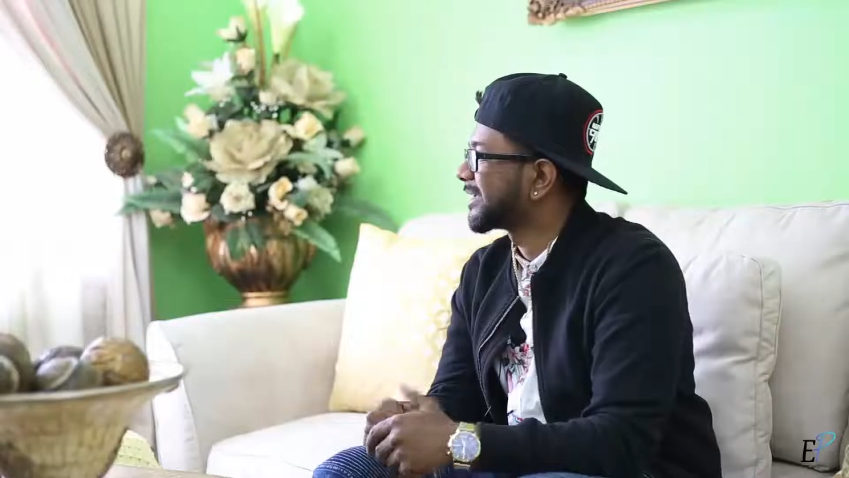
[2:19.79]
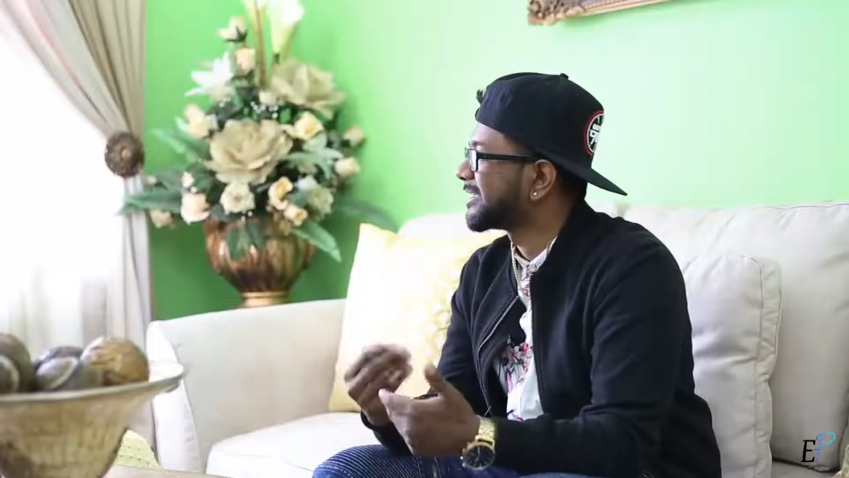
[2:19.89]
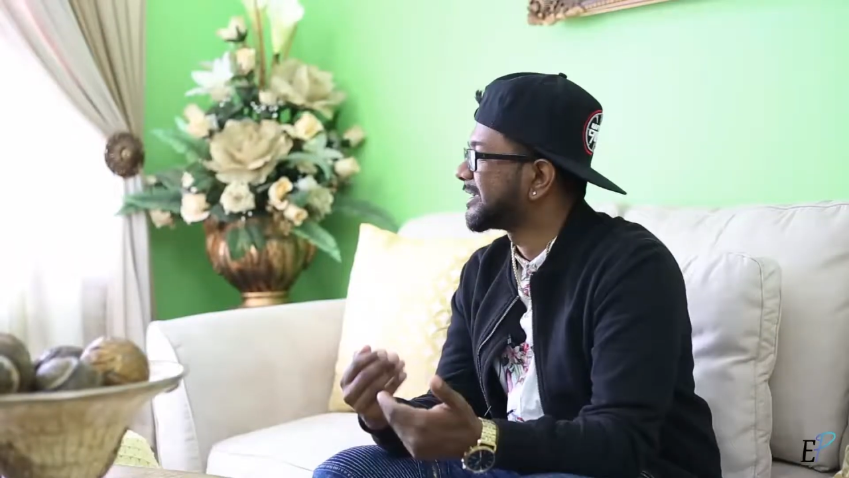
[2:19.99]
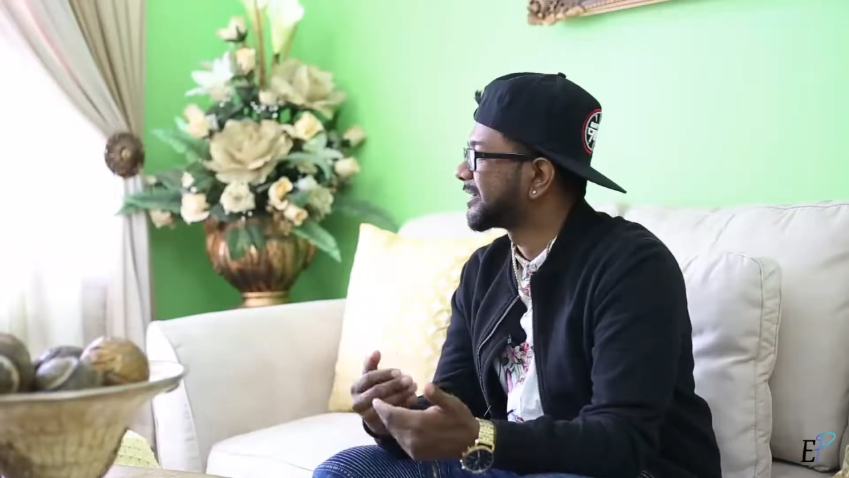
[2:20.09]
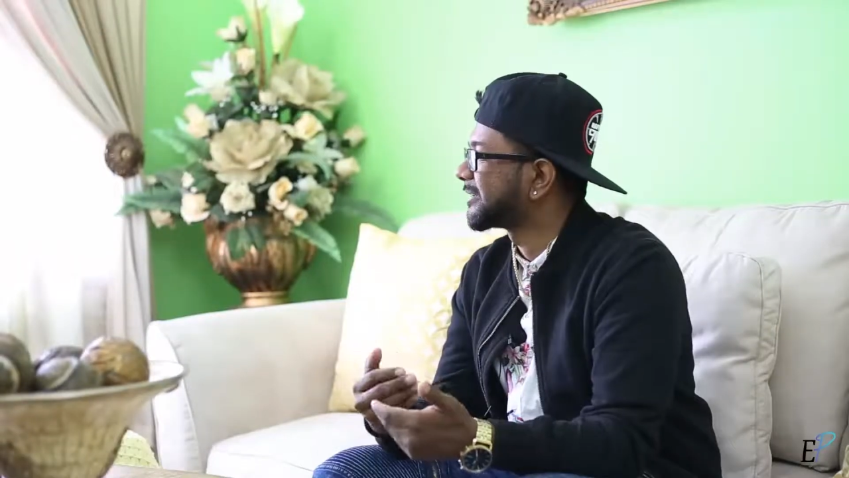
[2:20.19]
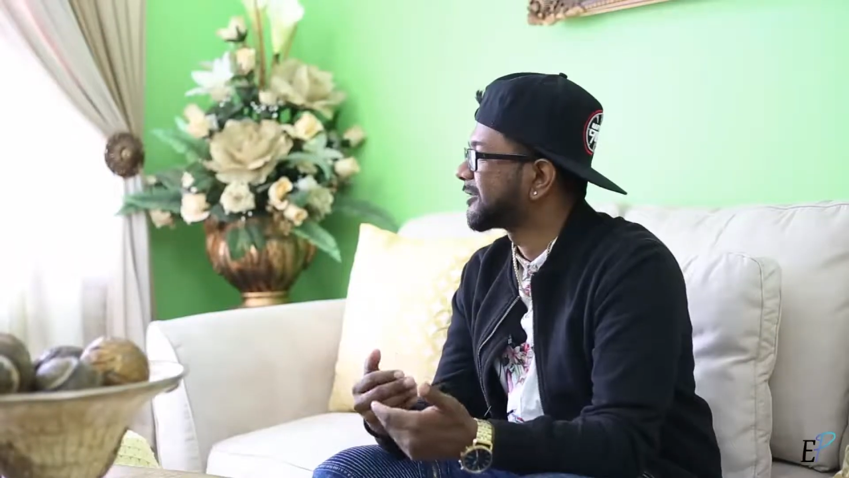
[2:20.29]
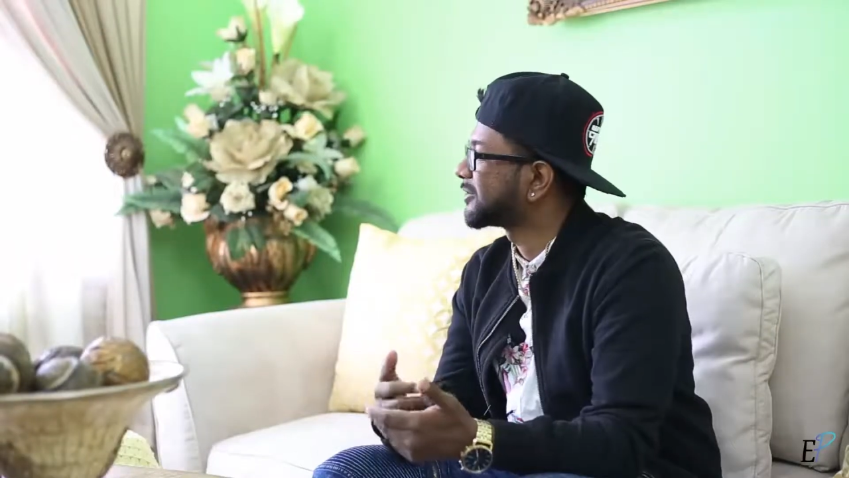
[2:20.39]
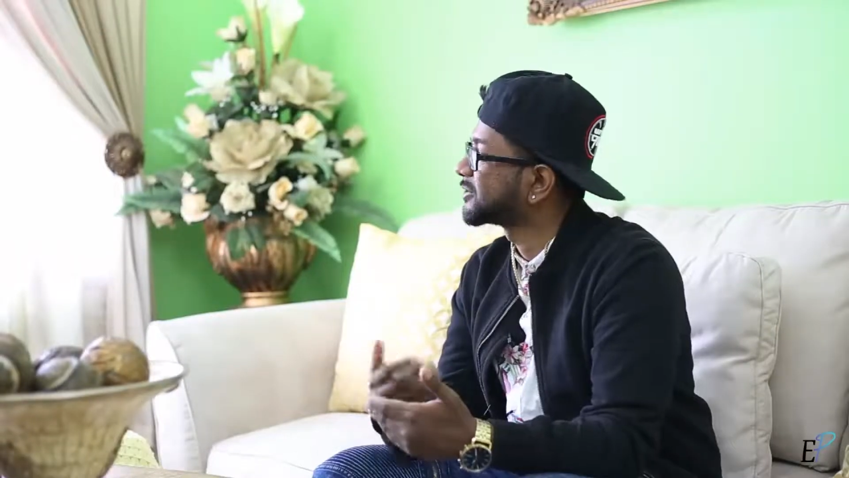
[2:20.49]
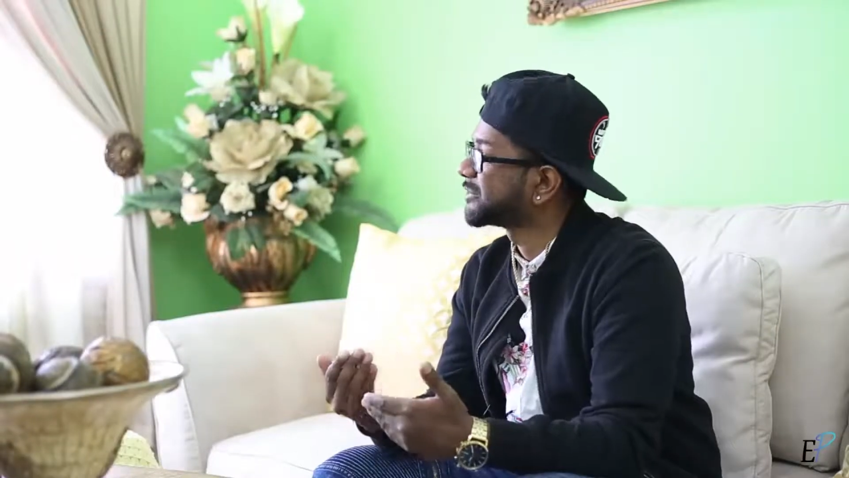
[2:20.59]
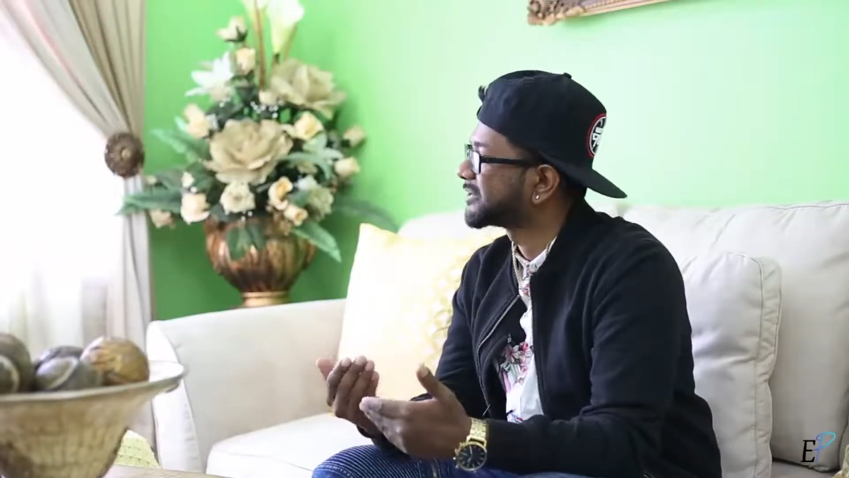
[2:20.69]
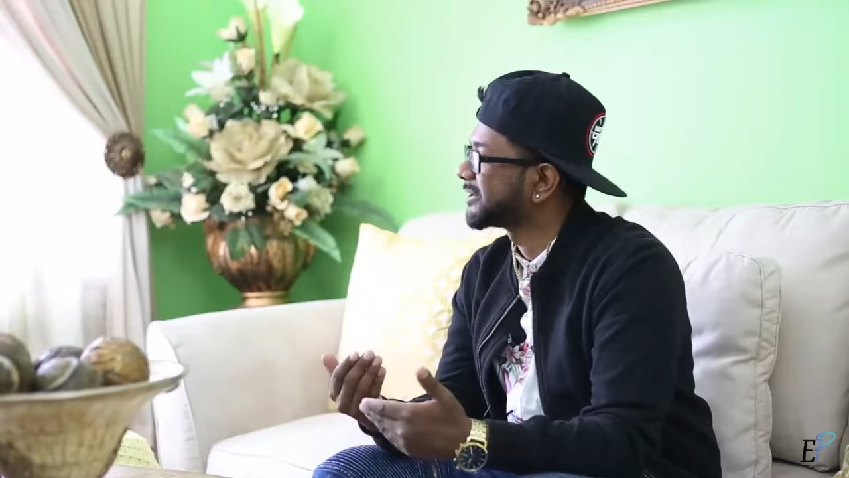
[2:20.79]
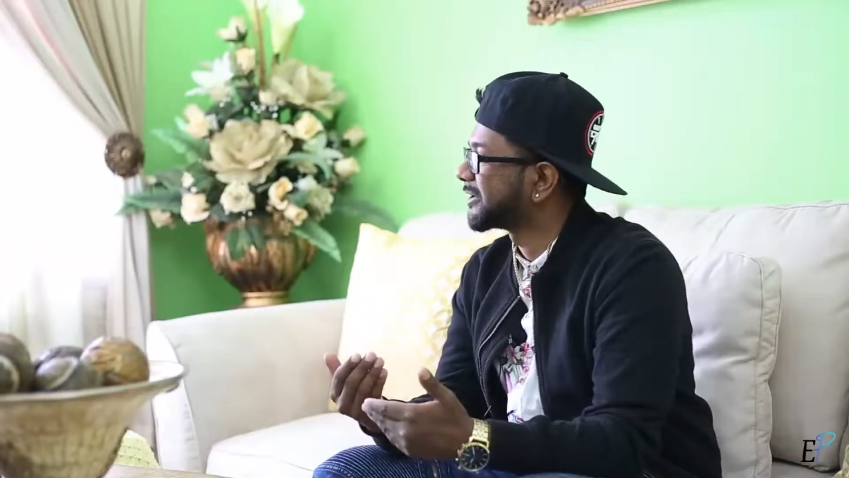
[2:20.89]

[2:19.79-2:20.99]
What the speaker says: he could contribute to